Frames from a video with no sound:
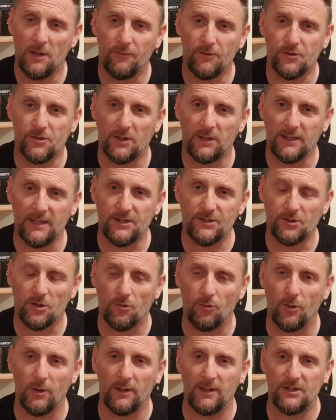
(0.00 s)
There's a
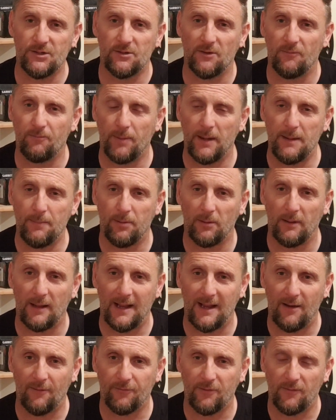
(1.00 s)
growing list of people
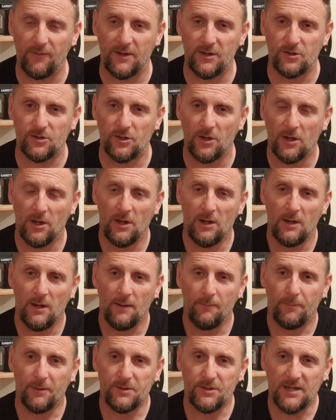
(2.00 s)
after these
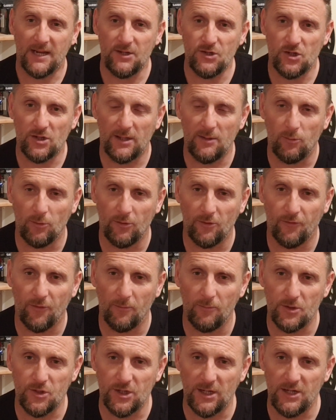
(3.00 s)
potentially wonderful
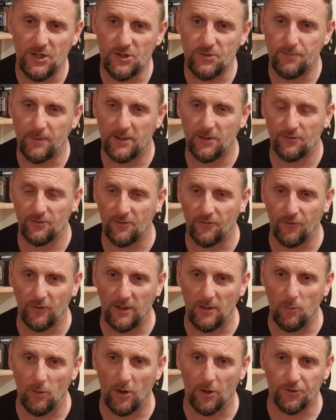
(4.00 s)
machines because they're
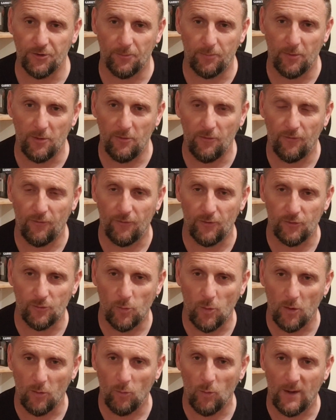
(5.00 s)
fully waterproof. There's
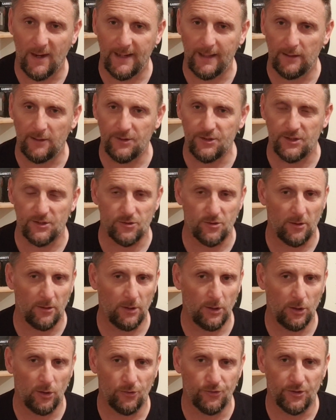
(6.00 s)
one wireless, it's got
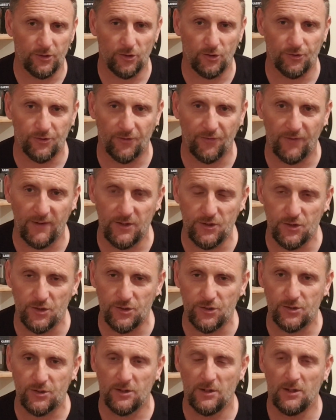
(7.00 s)
loads and loads of
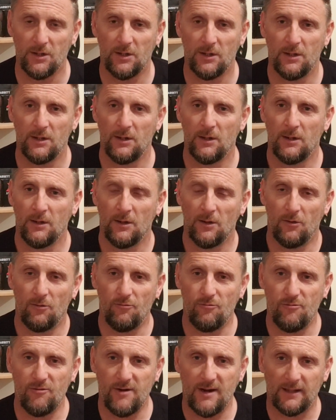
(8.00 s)
features,
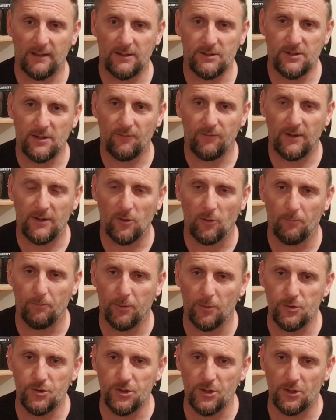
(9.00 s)
relatively good
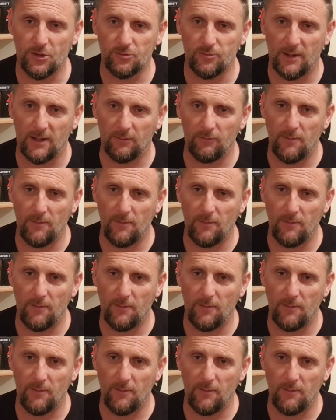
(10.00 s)
budget as well.